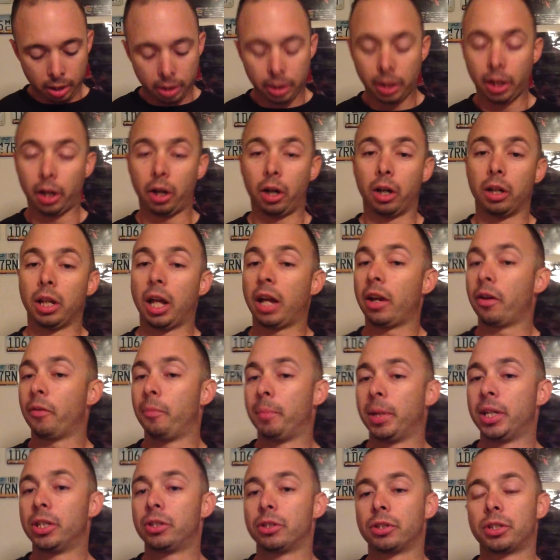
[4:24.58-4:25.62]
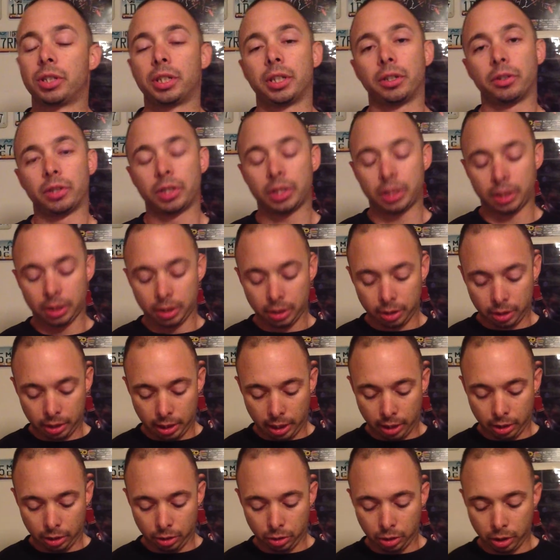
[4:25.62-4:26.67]
There are a lot of major series
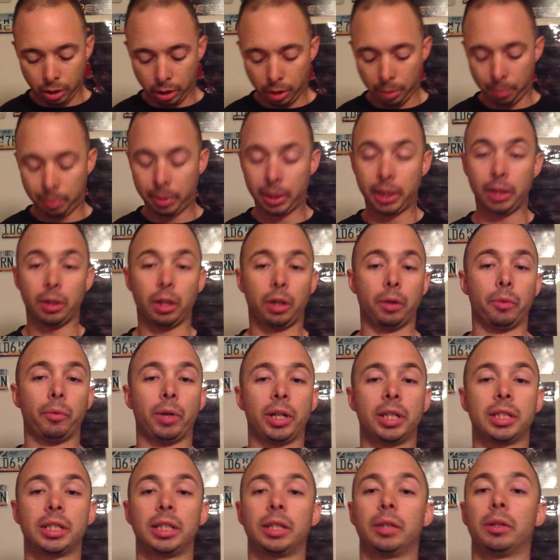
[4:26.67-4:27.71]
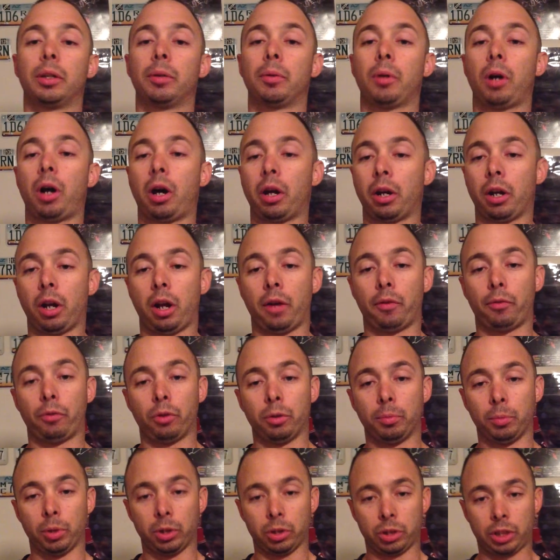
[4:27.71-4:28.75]
that you can compete on racing on and
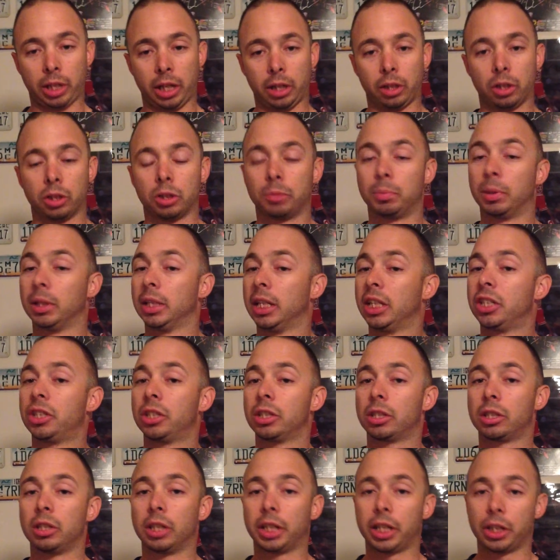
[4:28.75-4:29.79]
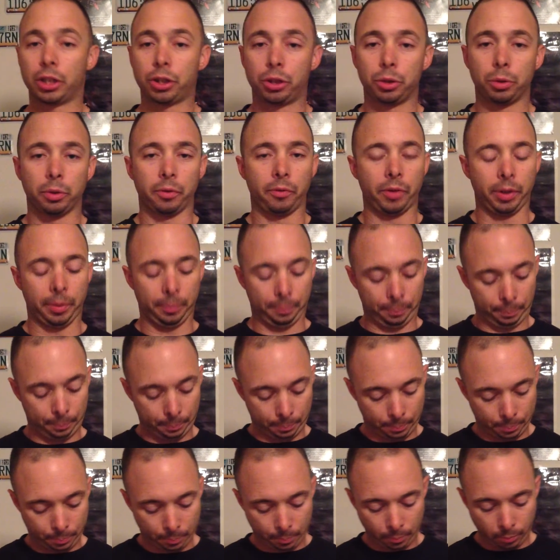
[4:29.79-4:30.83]
off-road motorcycles, but let's just look at 2 of them.
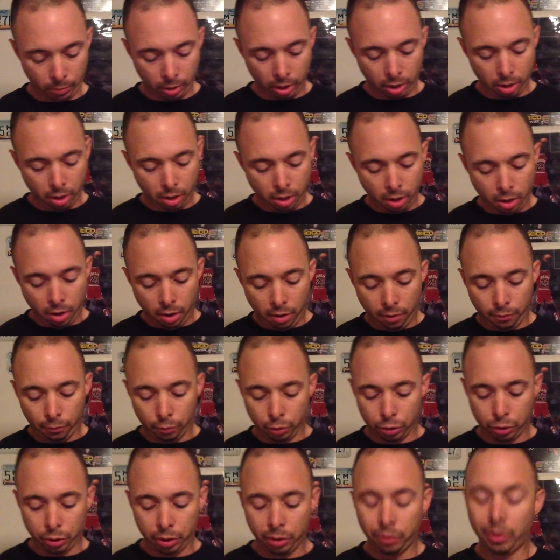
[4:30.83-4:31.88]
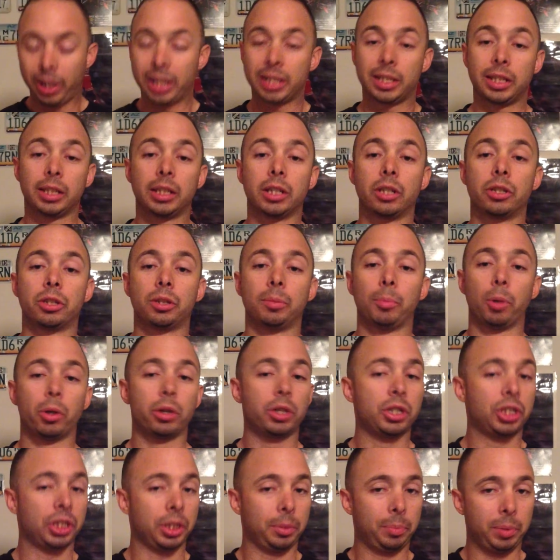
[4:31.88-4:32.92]
For street racing, there's the
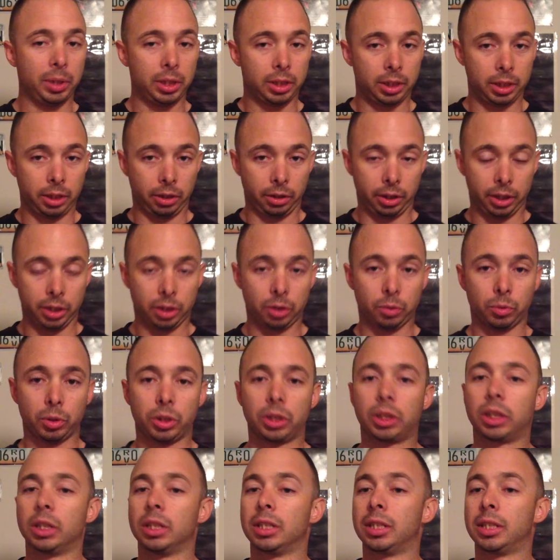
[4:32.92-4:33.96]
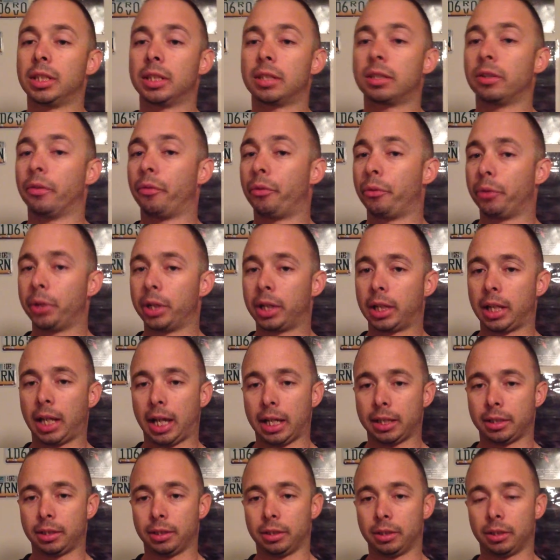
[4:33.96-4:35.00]
MotoGP series, which consists of 3
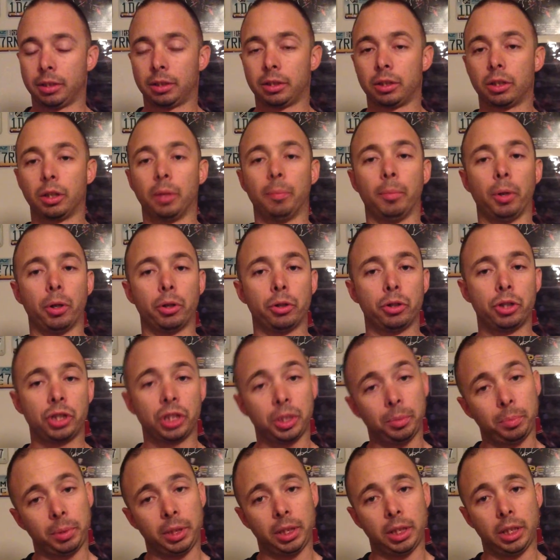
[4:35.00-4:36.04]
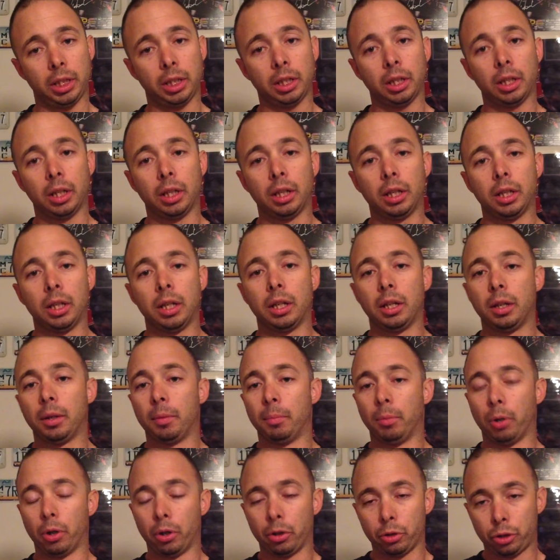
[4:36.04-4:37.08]
classes, the MotoGP,
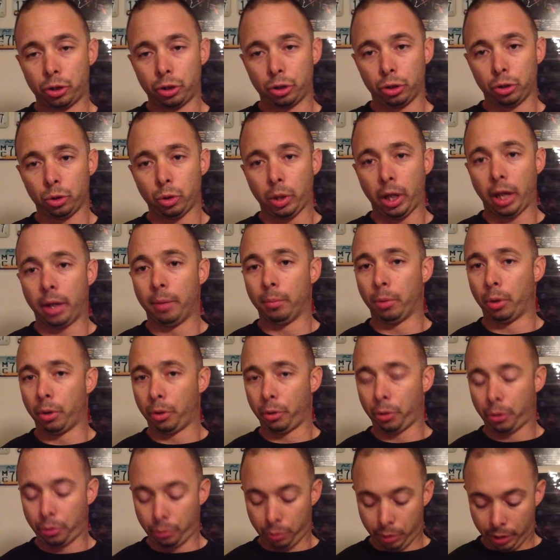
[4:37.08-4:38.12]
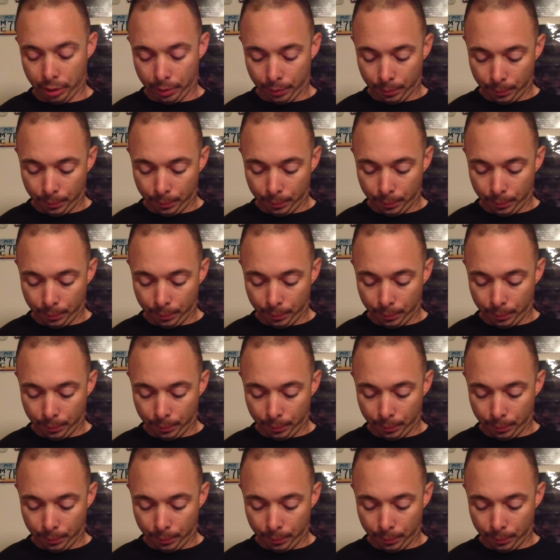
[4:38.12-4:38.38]
Moto2, and Moto3.